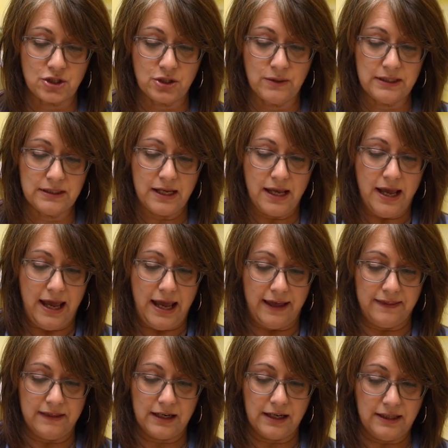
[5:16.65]
to it.
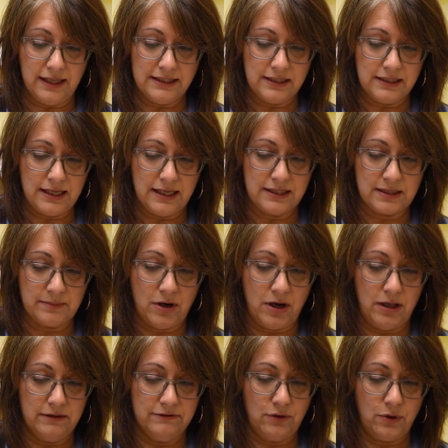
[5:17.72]
And then I like to take some
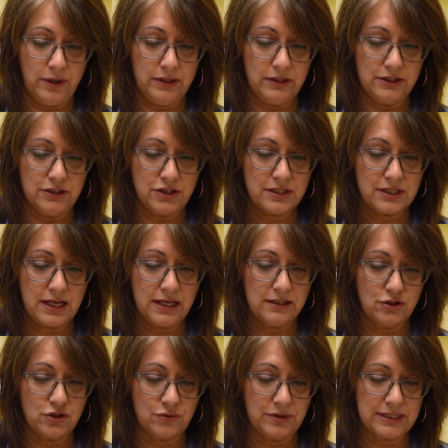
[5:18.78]
olive oil and just kind
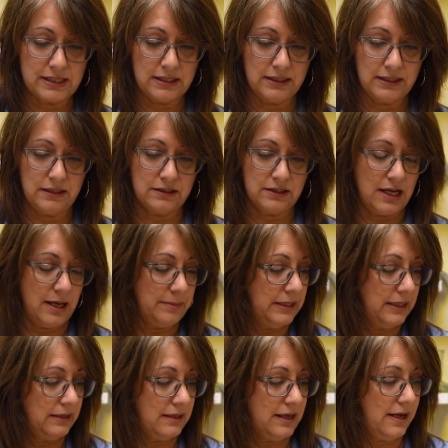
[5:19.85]
of drizzle it on top
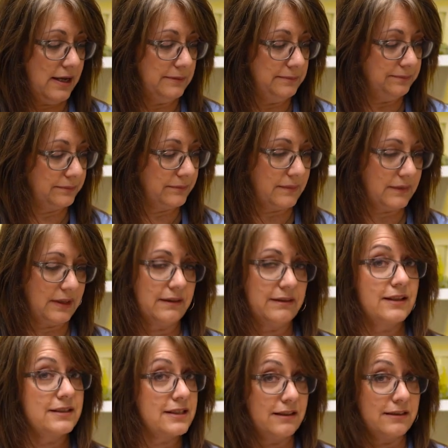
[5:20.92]
like that.
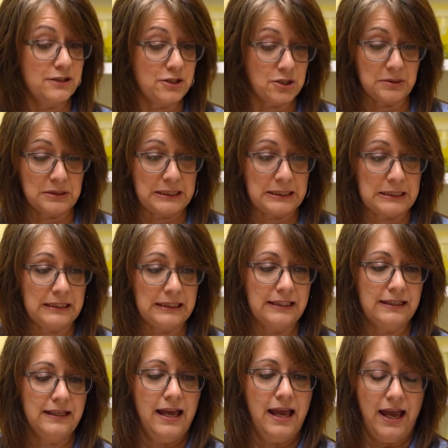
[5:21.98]
That's how they do it in
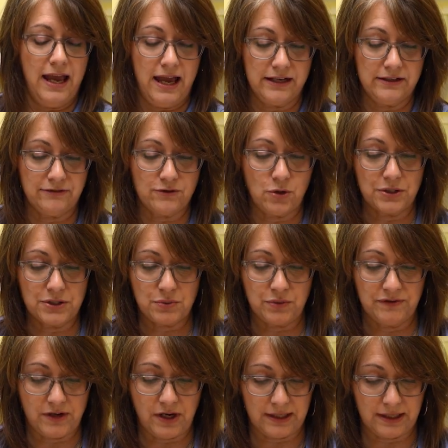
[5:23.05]
Italy. And of course,
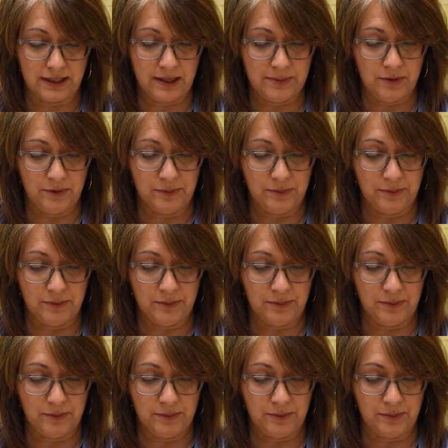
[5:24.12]
we've got a couple